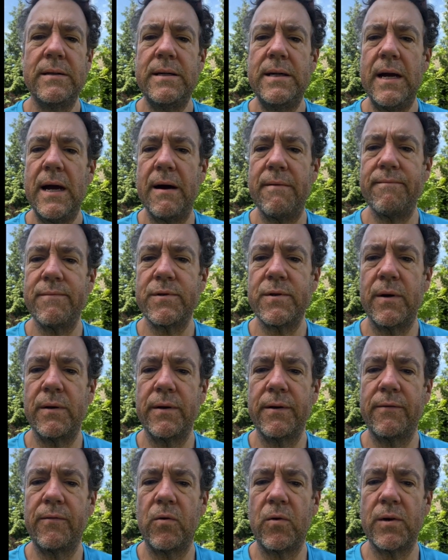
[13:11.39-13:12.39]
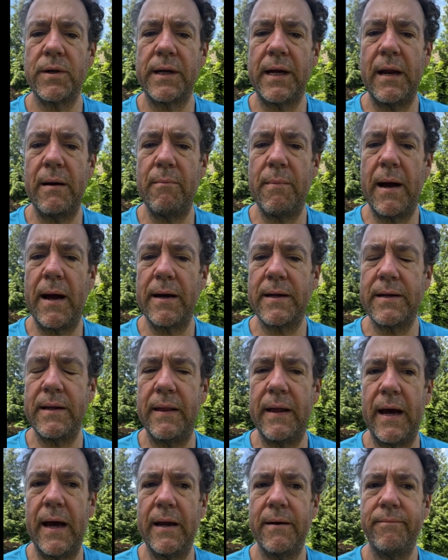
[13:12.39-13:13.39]
yeah, so I look forward to getting back to
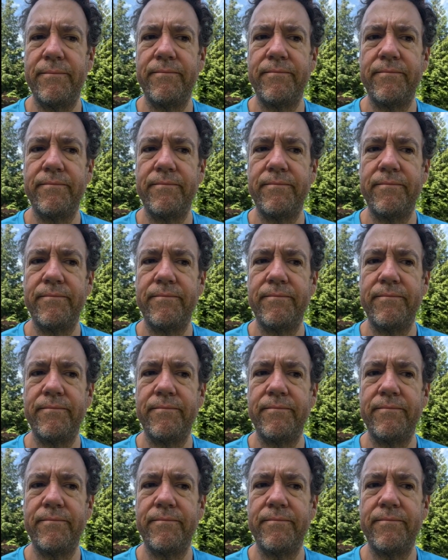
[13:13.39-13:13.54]
that.